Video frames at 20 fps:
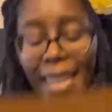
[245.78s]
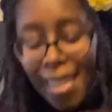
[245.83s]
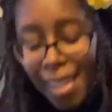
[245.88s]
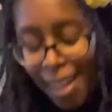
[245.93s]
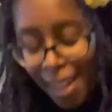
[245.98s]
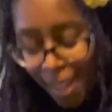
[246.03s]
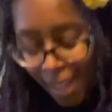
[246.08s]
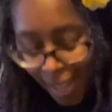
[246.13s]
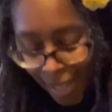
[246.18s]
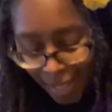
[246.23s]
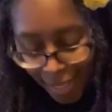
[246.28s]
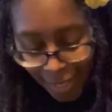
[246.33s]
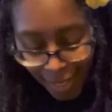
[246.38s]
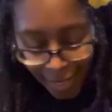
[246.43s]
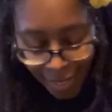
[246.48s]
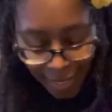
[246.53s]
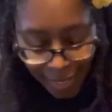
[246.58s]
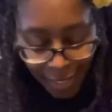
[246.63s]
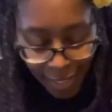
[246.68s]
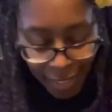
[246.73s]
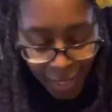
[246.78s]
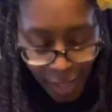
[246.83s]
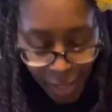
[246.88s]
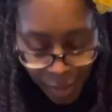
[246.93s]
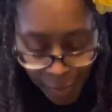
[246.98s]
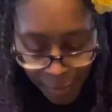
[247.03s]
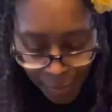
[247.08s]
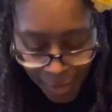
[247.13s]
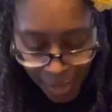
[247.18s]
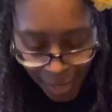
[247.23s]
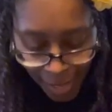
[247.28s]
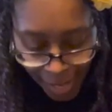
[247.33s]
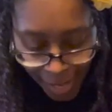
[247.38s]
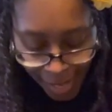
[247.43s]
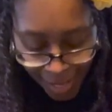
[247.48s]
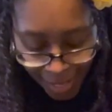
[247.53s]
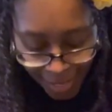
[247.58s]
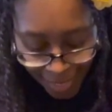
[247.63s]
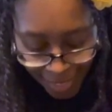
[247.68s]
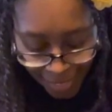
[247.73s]
I love
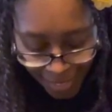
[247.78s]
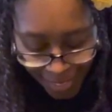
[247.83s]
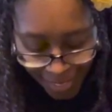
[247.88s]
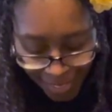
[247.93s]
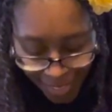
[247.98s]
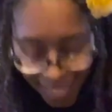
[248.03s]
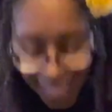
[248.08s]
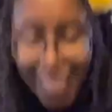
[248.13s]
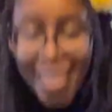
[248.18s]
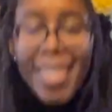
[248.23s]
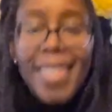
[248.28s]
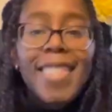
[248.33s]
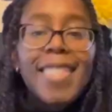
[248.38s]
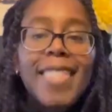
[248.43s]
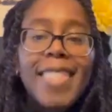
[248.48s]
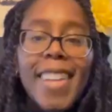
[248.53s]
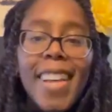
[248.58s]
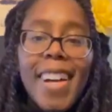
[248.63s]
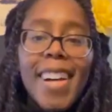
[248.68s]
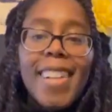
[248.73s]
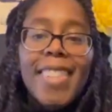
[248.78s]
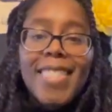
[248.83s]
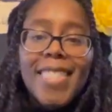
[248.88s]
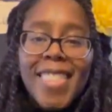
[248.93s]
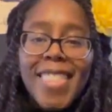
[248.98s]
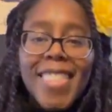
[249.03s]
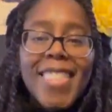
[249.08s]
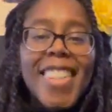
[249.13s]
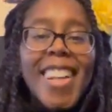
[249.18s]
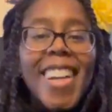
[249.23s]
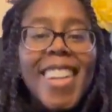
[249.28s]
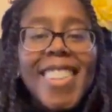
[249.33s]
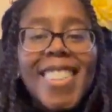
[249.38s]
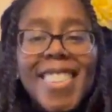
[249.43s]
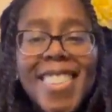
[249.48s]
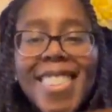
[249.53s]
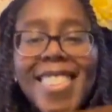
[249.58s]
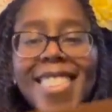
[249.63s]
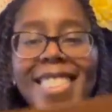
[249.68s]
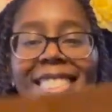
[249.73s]
that. Yeah, okay.
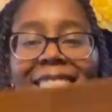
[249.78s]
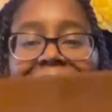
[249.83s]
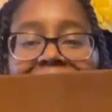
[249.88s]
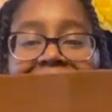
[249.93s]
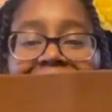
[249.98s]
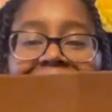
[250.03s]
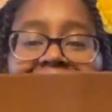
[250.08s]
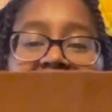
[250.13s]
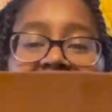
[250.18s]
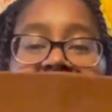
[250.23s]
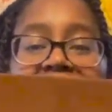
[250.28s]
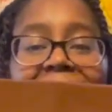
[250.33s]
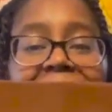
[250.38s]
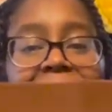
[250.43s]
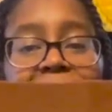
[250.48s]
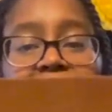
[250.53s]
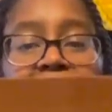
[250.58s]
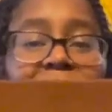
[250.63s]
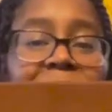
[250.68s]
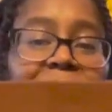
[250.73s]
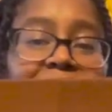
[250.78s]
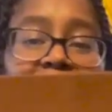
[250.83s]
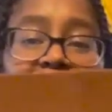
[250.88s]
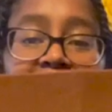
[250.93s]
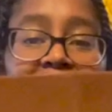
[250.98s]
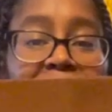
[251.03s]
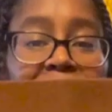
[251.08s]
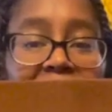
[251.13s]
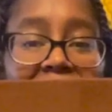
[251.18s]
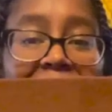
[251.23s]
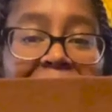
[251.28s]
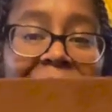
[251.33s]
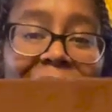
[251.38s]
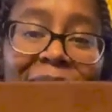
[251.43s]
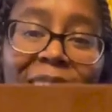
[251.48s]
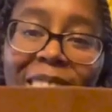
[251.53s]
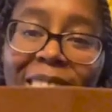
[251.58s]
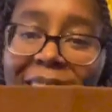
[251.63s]
I have a new doormat for